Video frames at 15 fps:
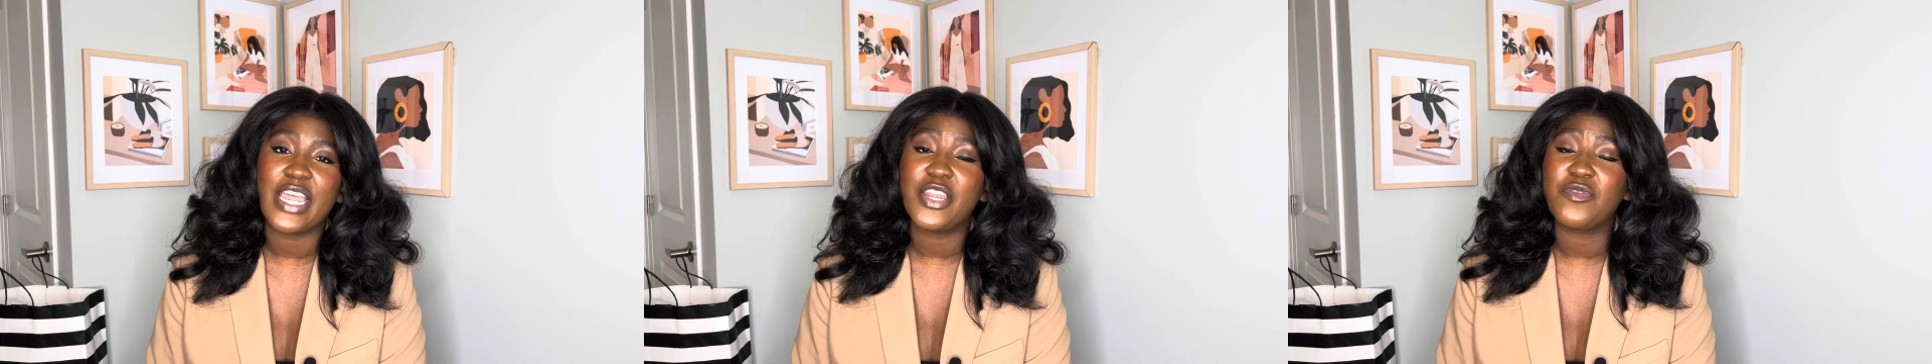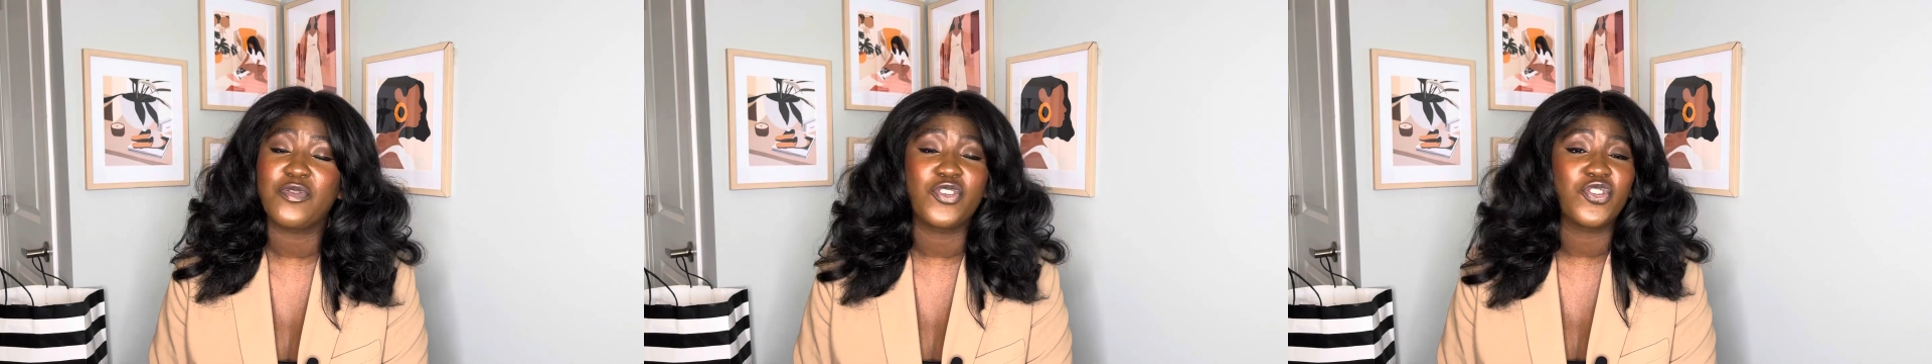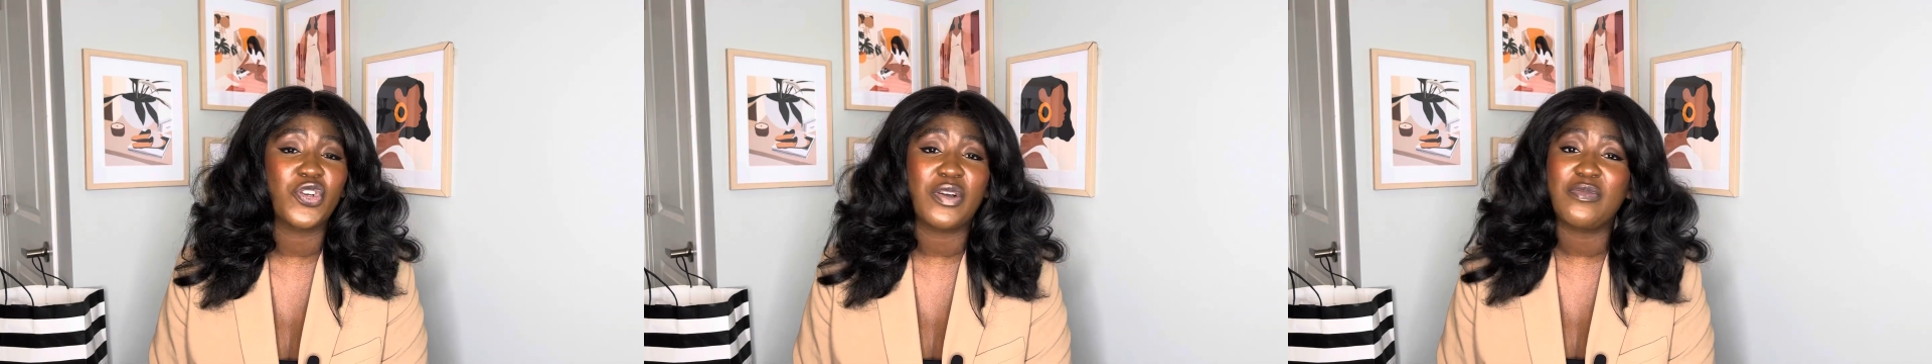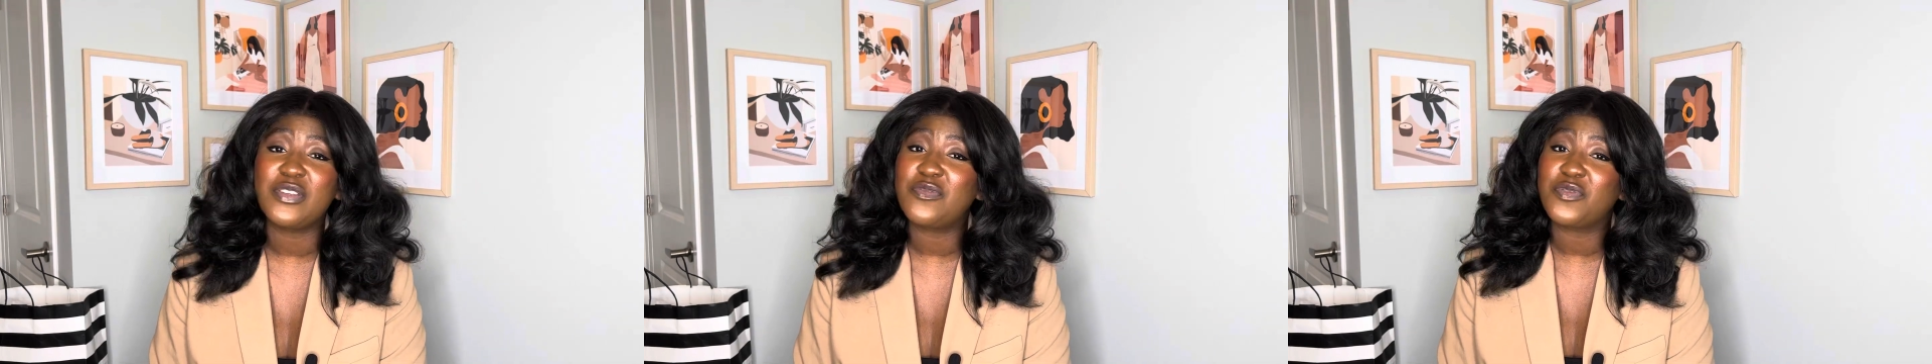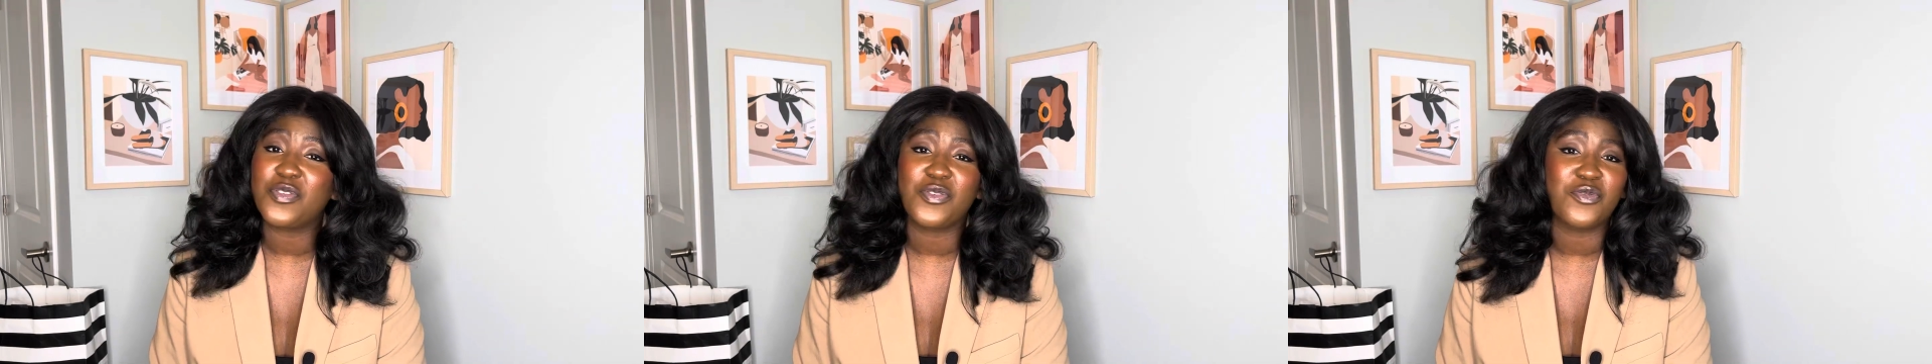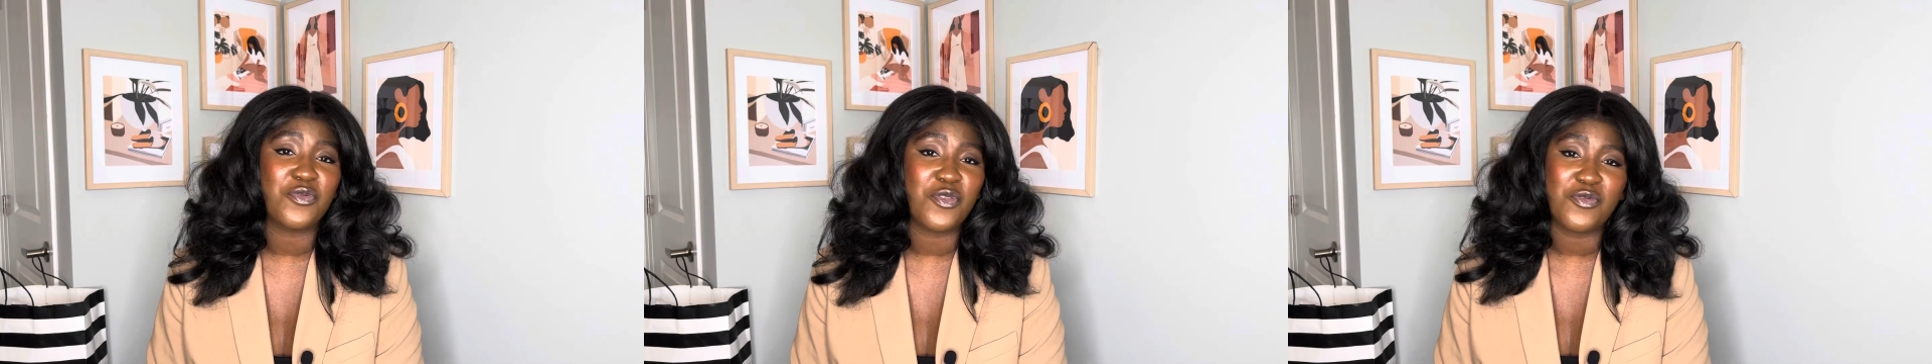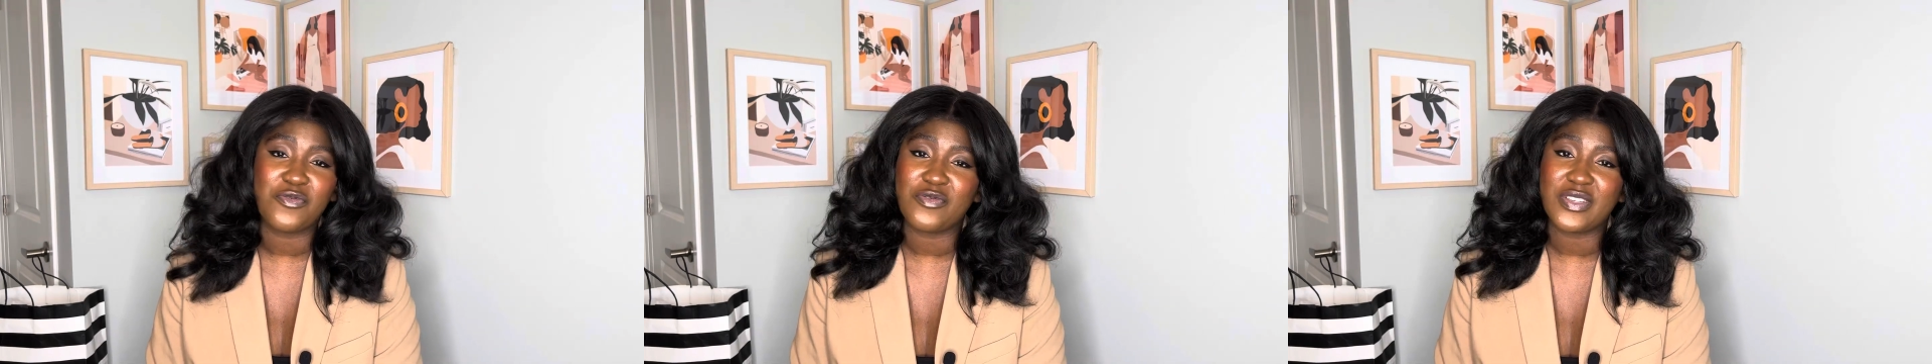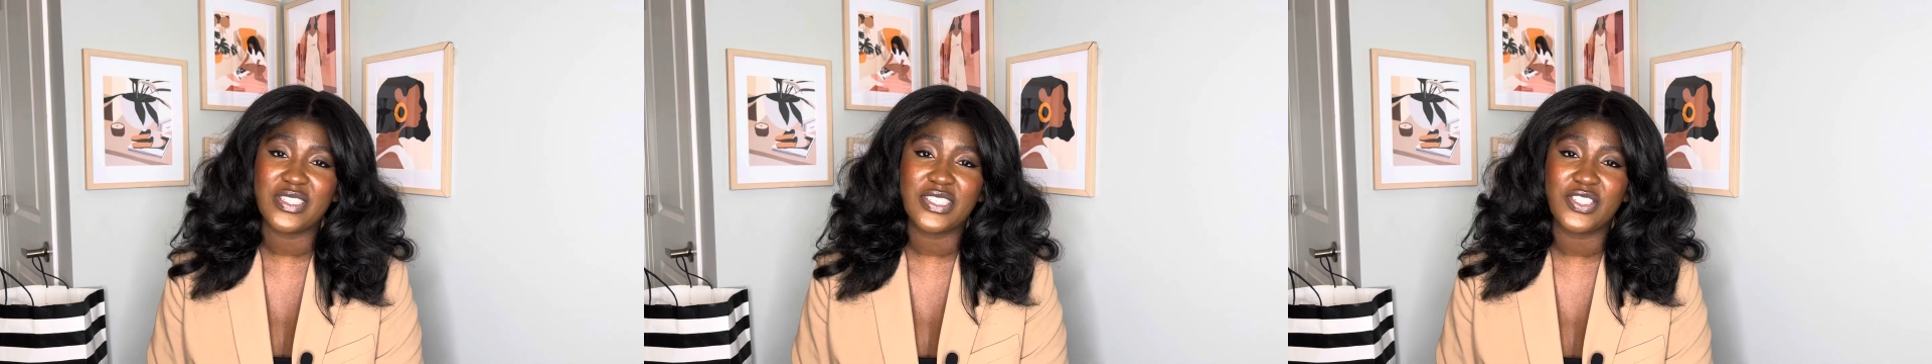And if you're traveling for the wrong
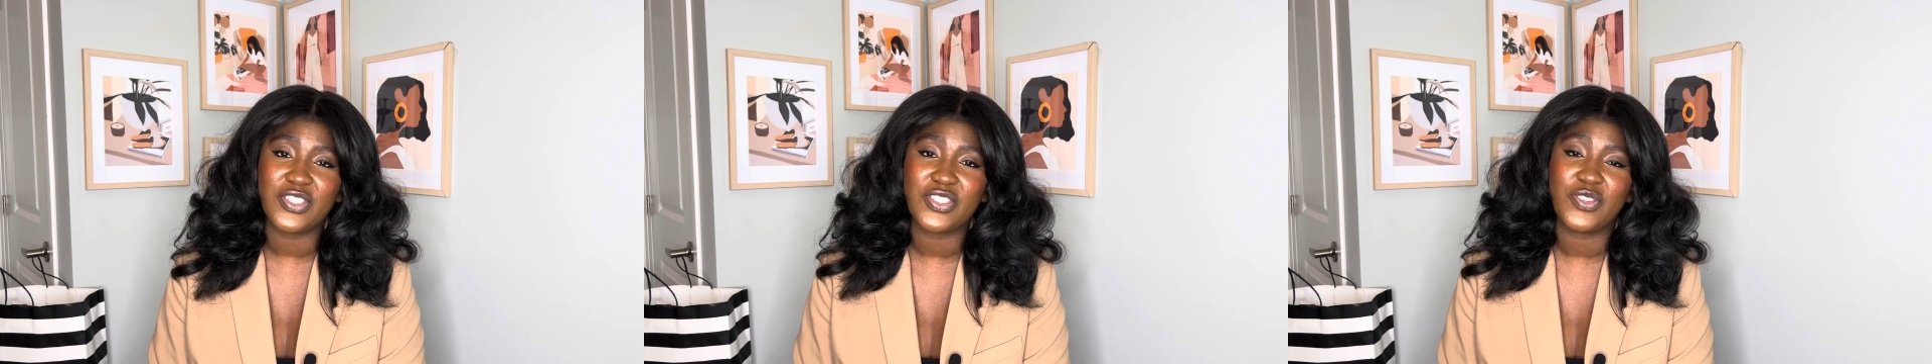reasons,